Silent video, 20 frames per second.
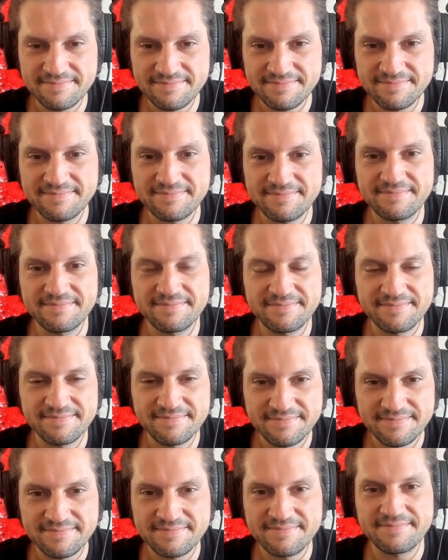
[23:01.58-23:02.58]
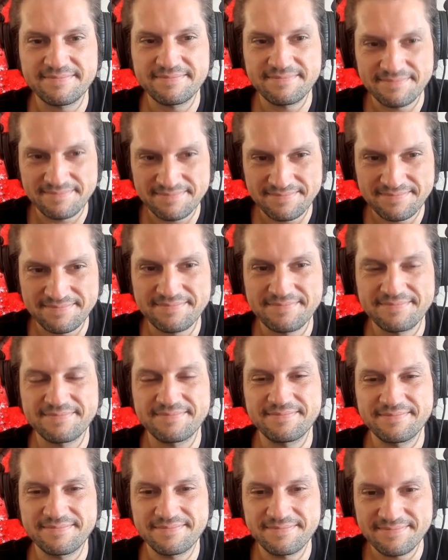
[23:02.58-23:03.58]

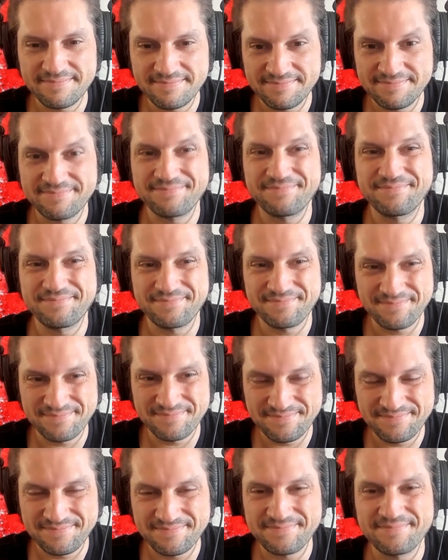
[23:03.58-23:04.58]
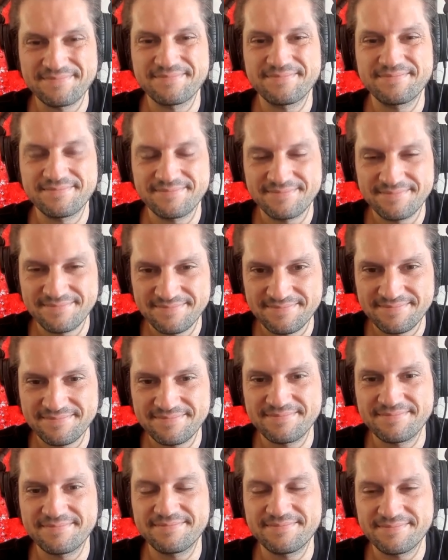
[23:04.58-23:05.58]

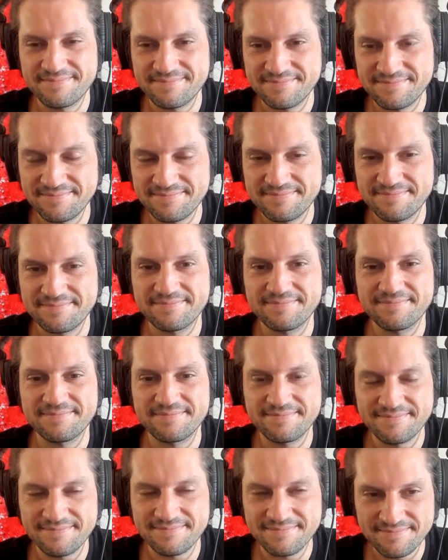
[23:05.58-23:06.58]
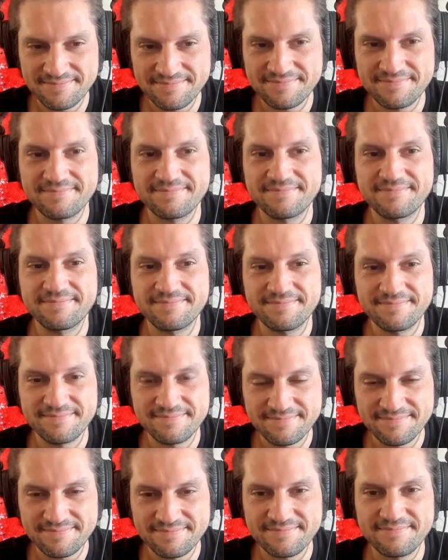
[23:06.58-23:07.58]

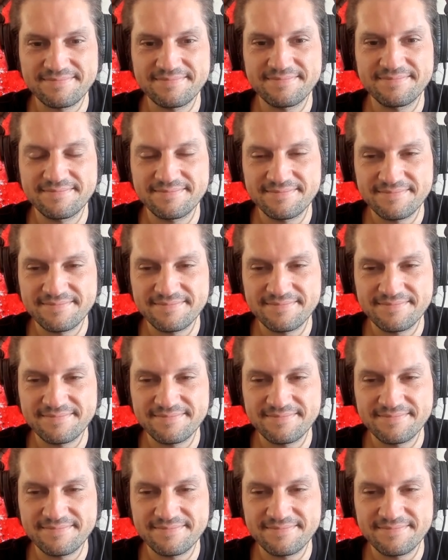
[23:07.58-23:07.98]
The person shown says nothing.